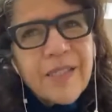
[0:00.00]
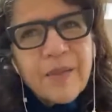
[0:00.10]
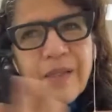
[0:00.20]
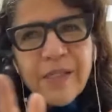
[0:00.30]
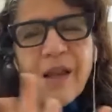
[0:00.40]

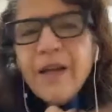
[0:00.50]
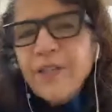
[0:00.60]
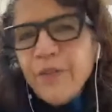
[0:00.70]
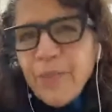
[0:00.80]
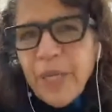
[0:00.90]
kind of a
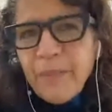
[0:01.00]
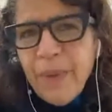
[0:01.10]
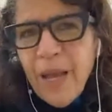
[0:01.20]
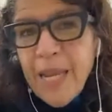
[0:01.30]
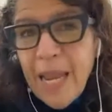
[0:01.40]
big
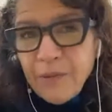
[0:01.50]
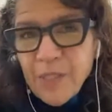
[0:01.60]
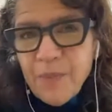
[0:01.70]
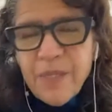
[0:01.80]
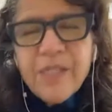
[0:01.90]
announcement.